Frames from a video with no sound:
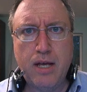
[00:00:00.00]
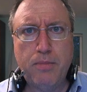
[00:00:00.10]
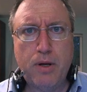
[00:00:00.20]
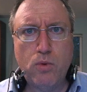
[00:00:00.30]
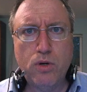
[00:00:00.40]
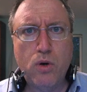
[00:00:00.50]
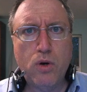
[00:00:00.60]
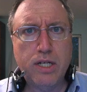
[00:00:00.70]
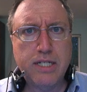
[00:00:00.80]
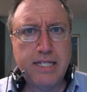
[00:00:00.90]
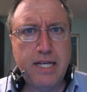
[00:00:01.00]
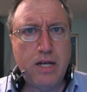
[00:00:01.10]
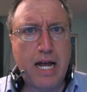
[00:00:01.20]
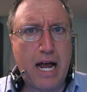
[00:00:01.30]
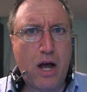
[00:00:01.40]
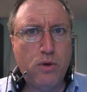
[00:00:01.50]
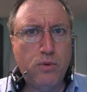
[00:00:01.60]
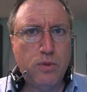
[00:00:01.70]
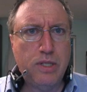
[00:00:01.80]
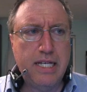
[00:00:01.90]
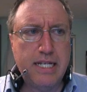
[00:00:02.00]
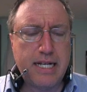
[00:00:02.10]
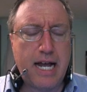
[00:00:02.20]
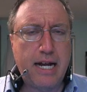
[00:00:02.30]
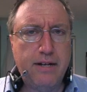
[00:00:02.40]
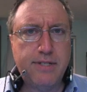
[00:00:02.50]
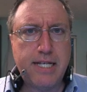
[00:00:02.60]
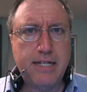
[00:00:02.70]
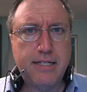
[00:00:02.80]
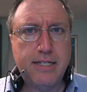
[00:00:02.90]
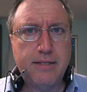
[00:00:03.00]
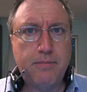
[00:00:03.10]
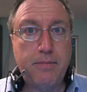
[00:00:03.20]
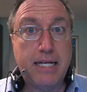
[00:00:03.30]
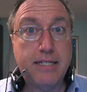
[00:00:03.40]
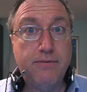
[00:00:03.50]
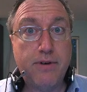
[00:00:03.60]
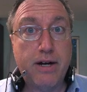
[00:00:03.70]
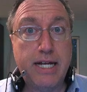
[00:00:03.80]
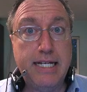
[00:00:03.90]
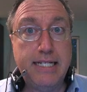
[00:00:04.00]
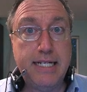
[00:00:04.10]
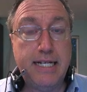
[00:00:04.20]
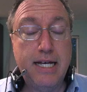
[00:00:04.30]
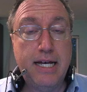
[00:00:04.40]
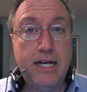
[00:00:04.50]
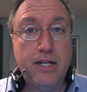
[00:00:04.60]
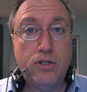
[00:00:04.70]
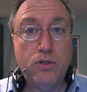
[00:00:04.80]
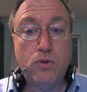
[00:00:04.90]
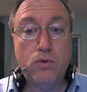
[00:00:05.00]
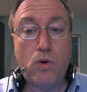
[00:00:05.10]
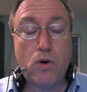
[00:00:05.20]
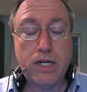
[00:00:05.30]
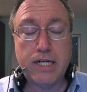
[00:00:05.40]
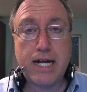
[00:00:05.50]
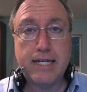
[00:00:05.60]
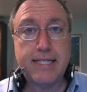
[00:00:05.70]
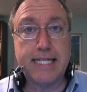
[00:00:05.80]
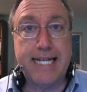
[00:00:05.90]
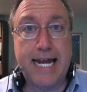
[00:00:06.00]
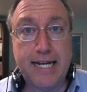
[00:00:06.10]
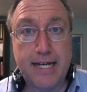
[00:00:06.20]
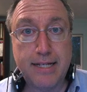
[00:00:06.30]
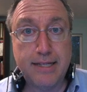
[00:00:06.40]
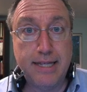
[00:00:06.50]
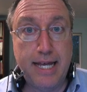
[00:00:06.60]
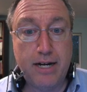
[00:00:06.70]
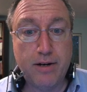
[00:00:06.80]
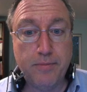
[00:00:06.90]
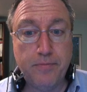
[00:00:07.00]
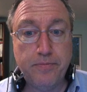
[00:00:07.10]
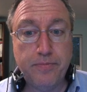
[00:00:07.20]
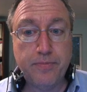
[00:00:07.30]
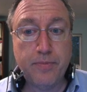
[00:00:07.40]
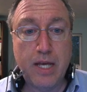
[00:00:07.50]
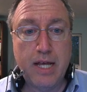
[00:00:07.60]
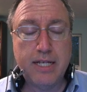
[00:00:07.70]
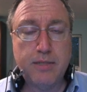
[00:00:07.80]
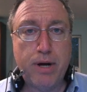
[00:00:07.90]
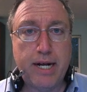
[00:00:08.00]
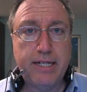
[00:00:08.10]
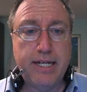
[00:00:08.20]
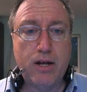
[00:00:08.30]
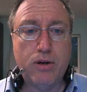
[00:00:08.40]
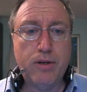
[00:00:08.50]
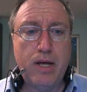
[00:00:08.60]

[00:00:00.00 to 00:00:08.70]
But we're going to see how this kind of sentence makes it very easy to organize the data later. Let's break it down.